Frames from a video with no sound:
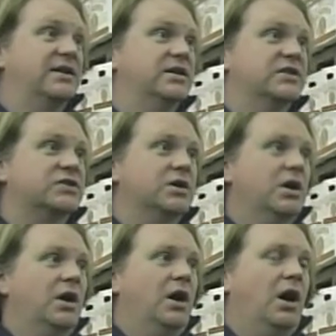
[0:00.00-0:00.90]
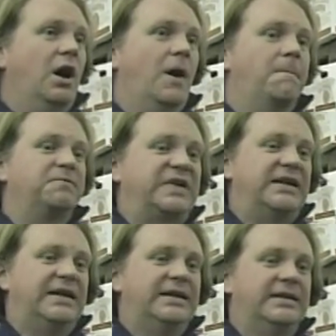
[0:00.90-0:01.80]
so well, but he oh, did
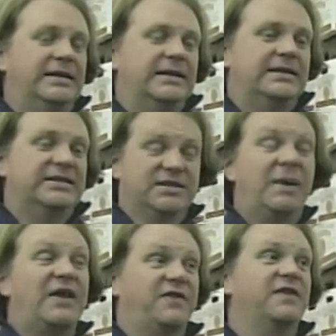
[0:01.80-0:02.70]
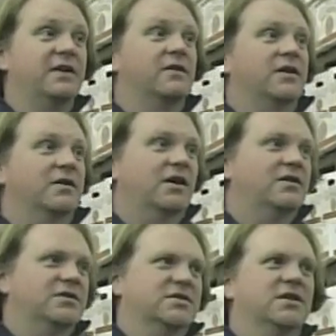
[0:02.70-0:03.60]
offer a theory. This is my theory, okay?
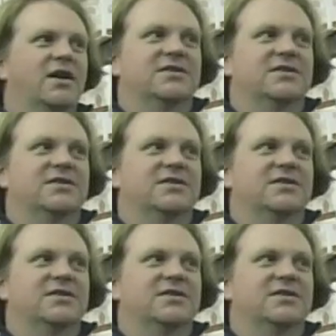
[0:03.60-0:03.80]
This is not a